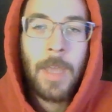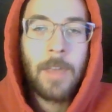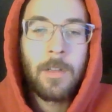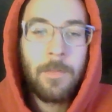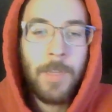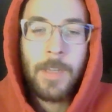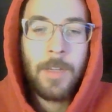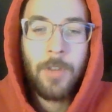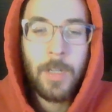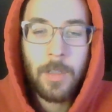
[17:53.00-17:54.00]

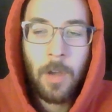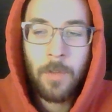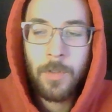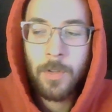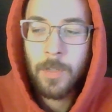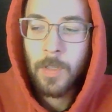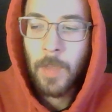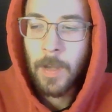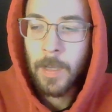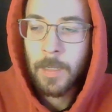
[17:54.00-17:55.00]
indigenous cultures that
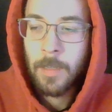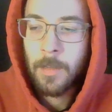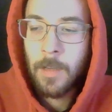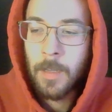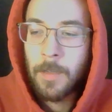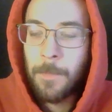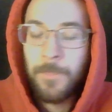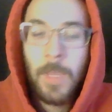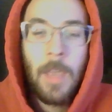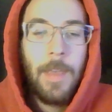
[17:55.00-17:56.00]
I can
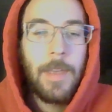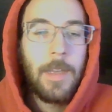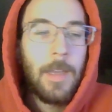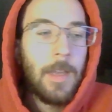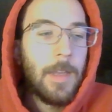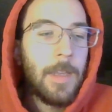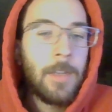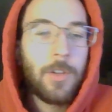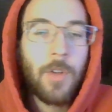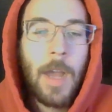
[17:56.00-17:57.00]

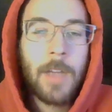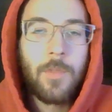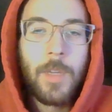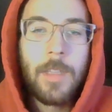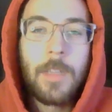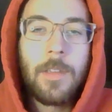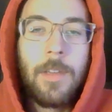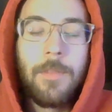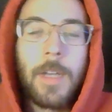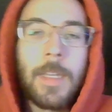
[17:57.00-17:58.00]
interact with and see if
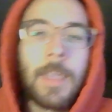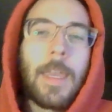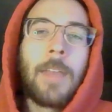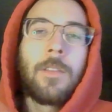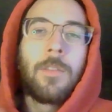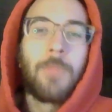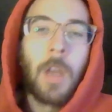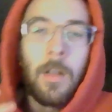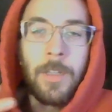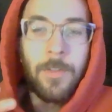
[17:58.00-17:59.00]
I can gain some
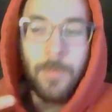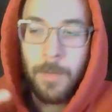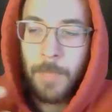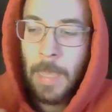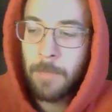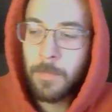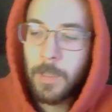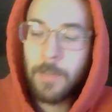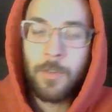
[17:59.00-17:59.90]
knowledge from them and try